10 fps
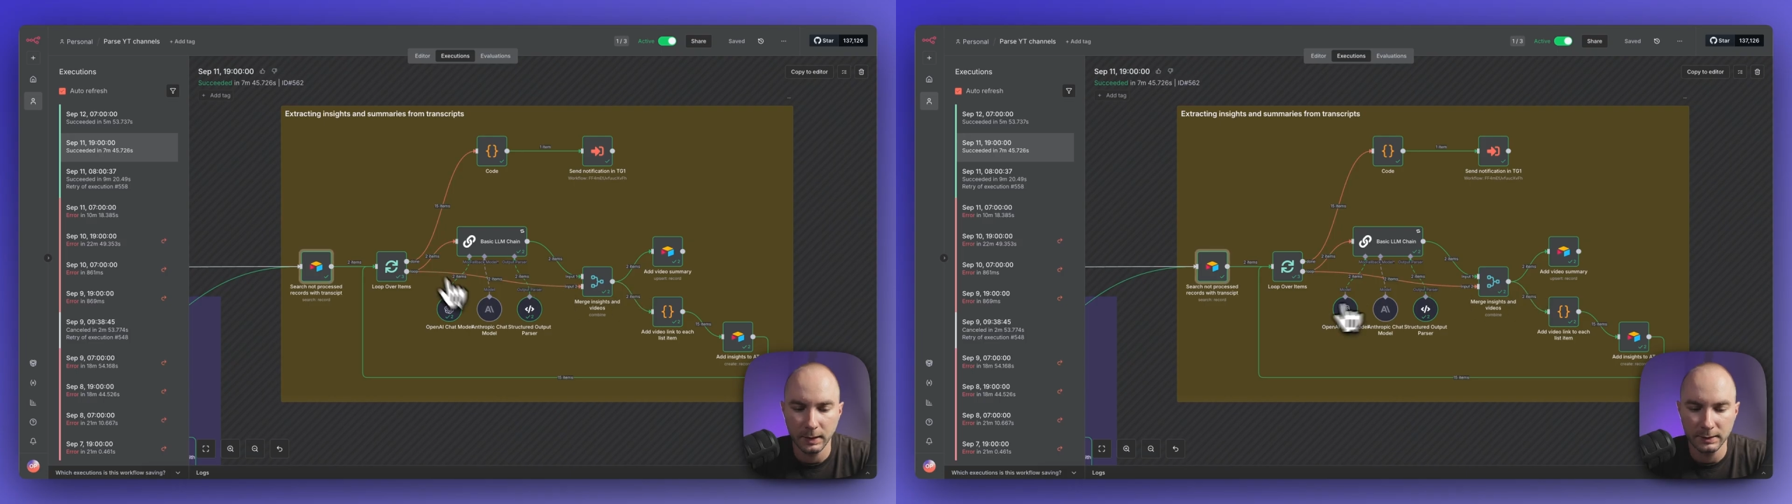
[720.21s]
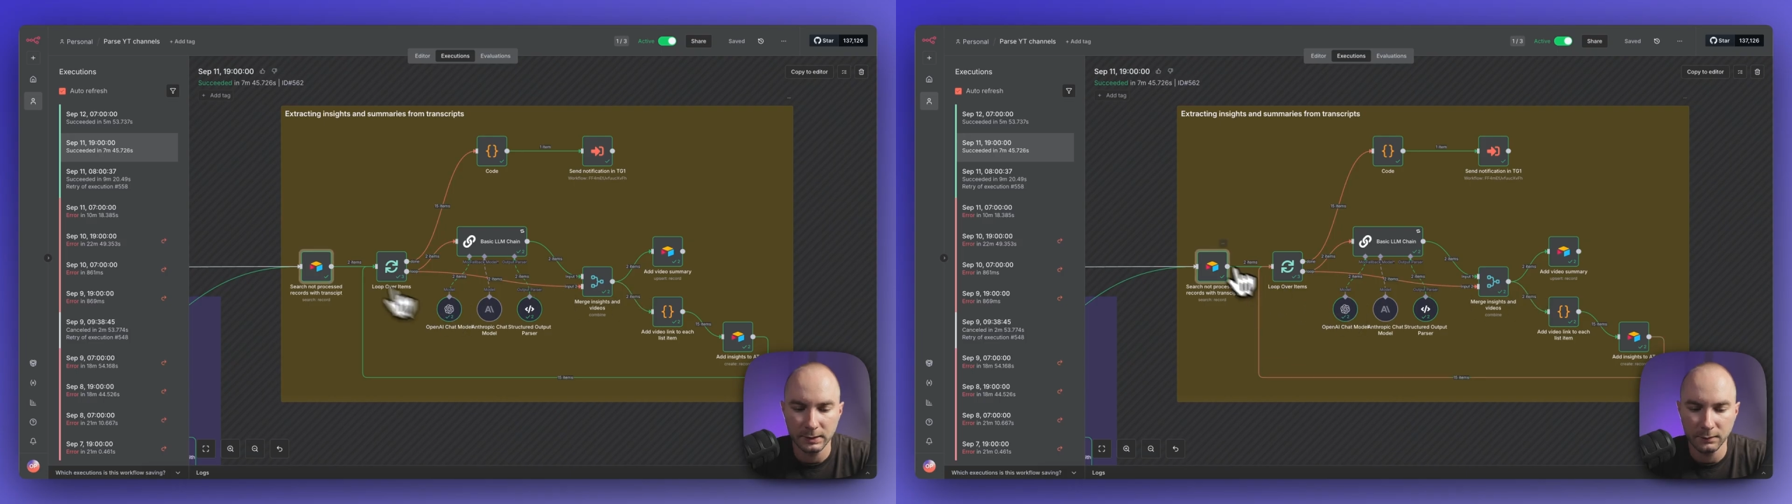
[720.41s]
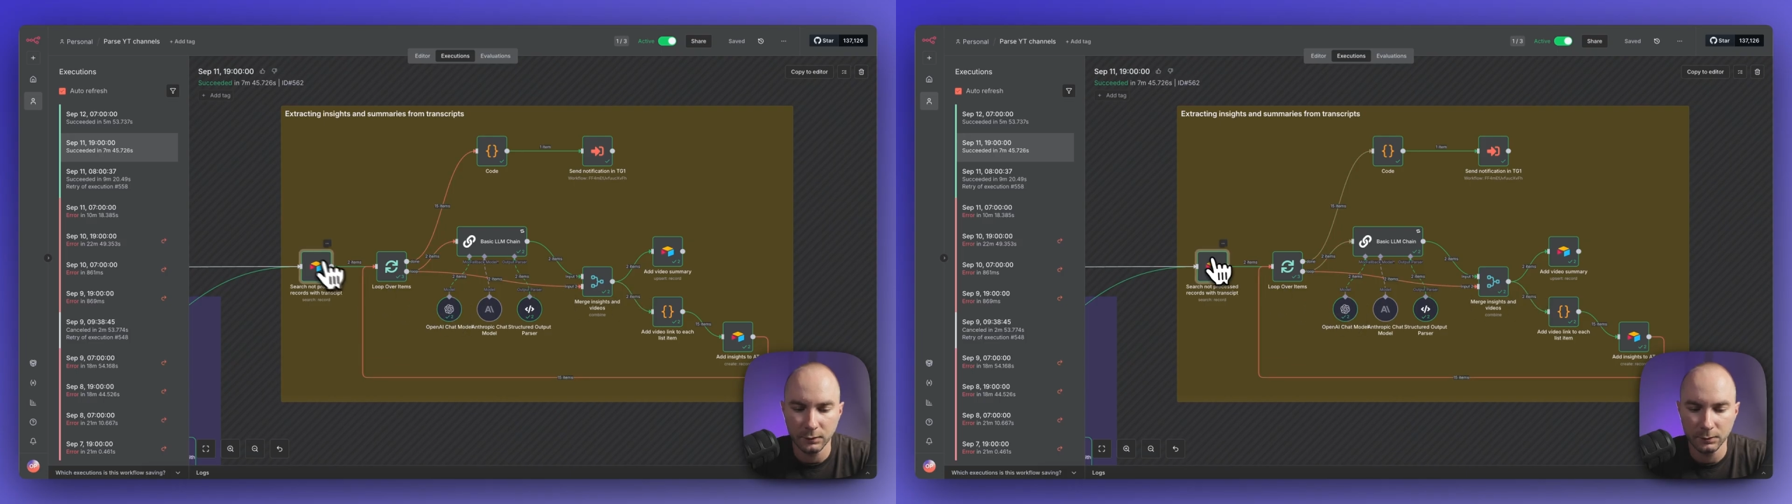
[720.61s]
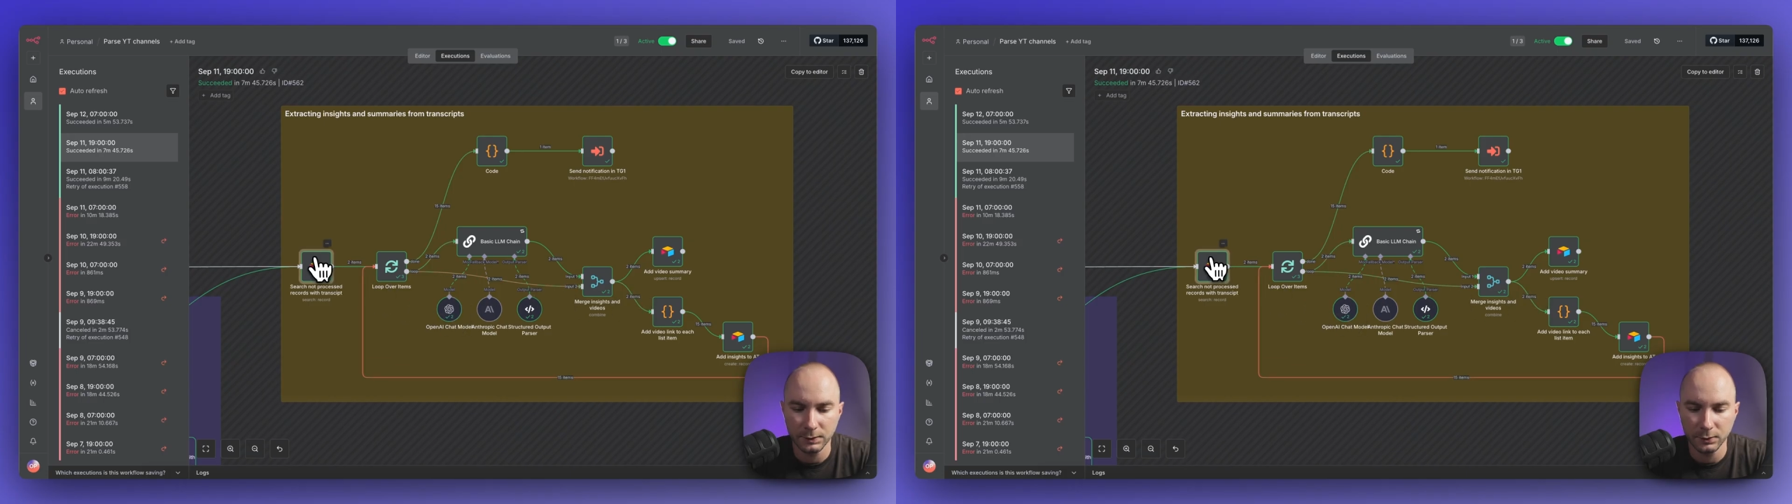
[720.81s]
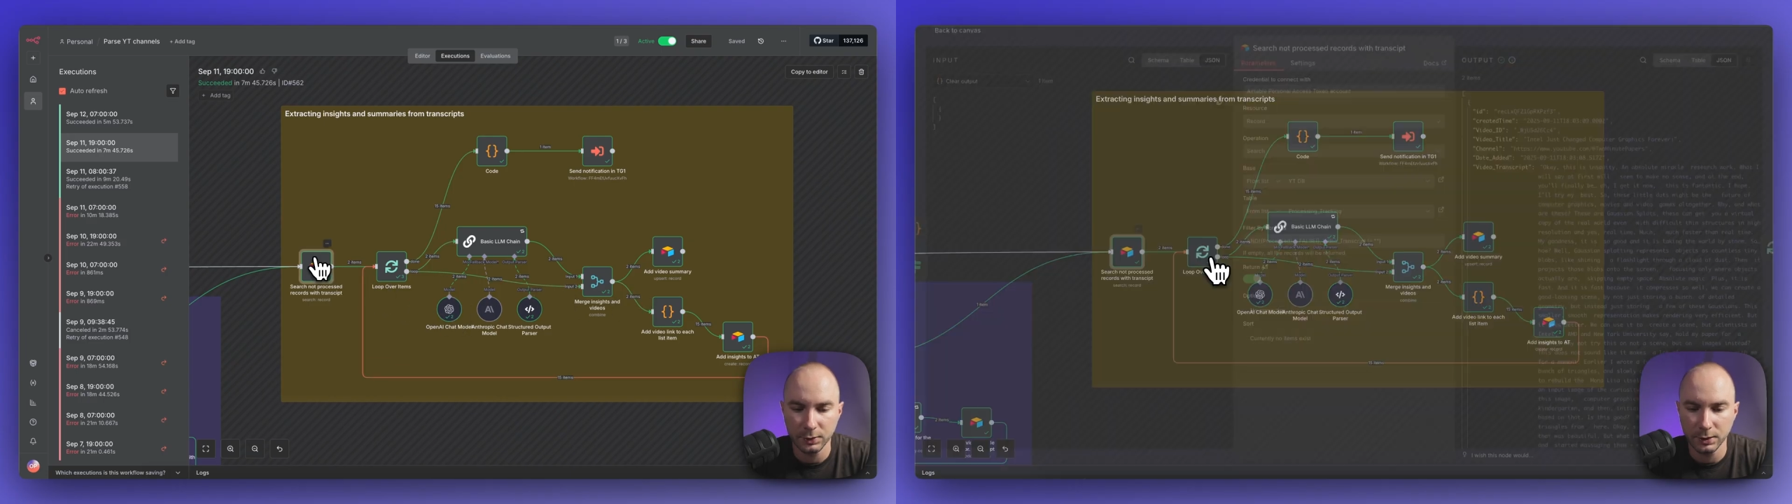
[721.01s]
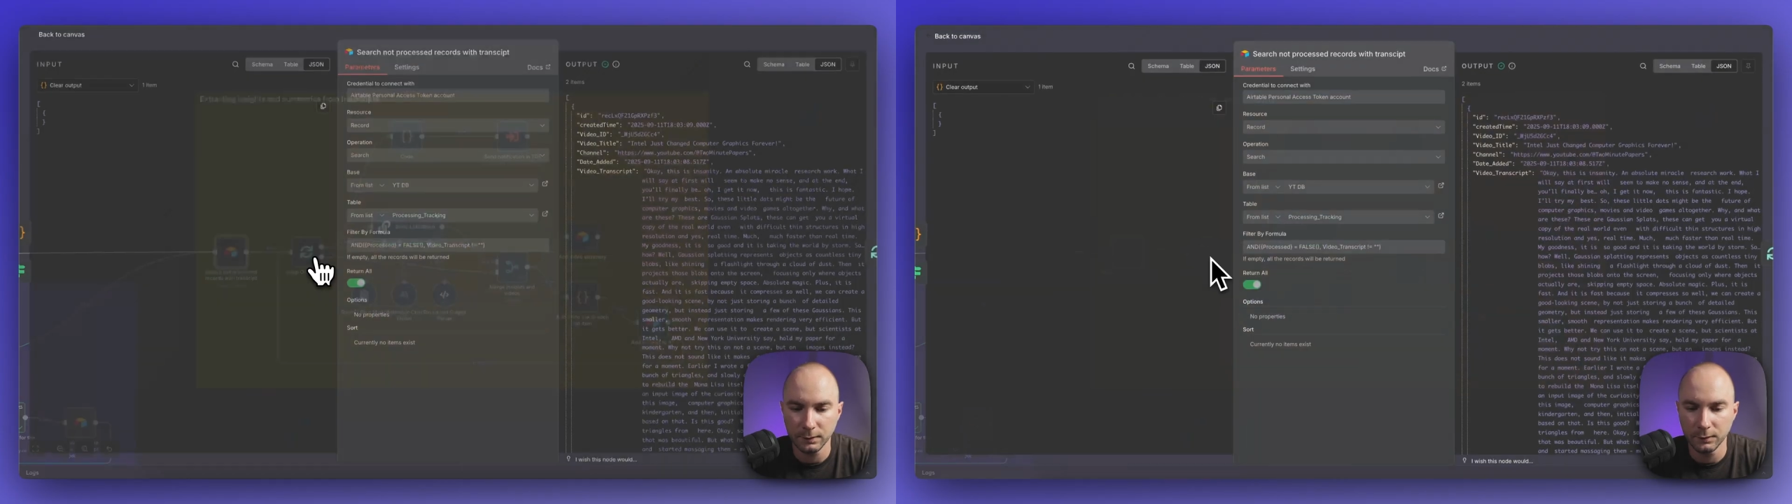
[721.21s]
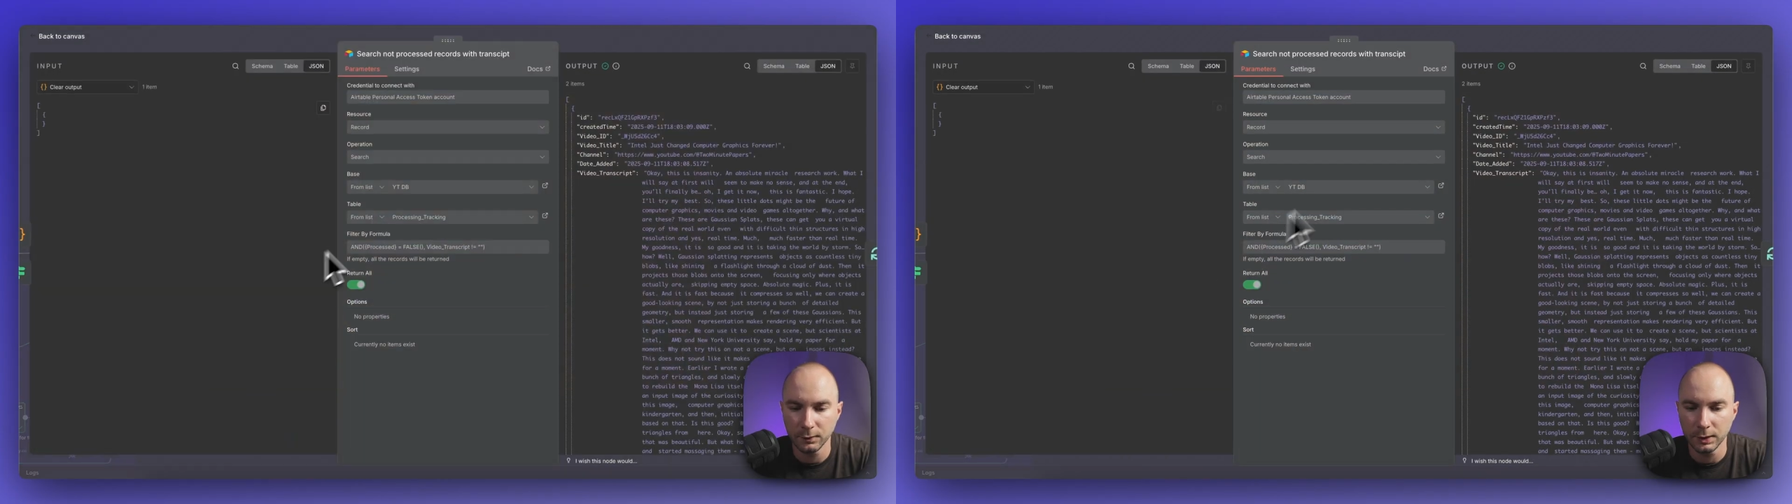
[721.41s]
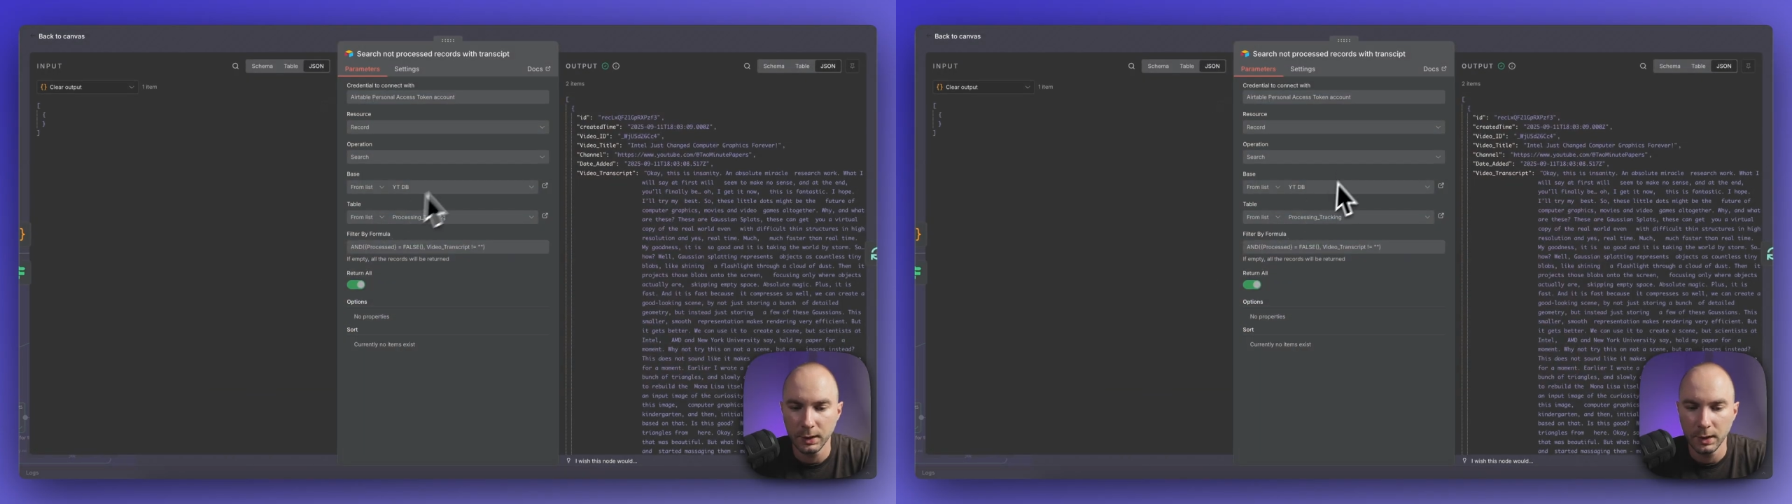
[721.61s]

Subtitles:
I start from searching for